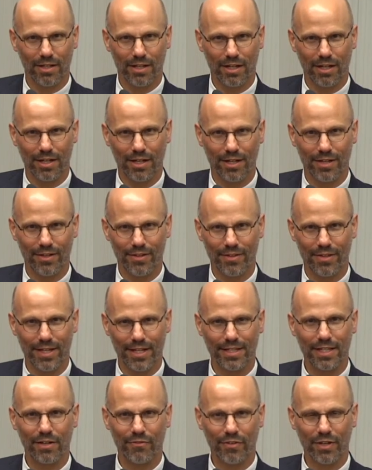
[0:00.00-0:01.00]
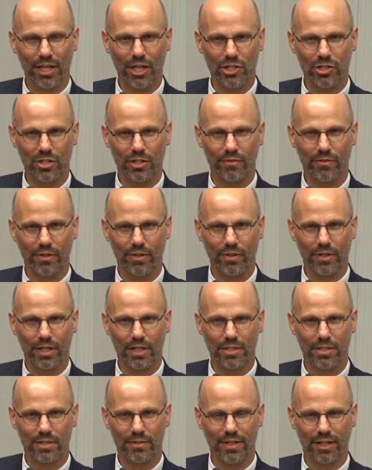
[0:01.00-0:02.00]
uh, the identification of other
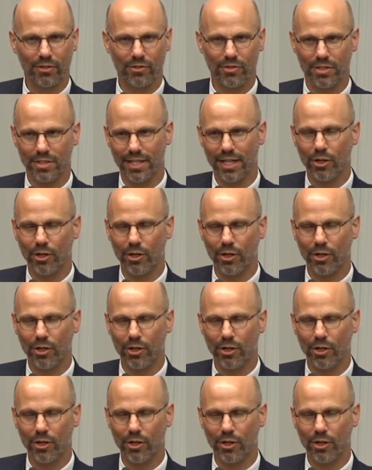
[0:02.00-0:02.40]
kinds of technologies.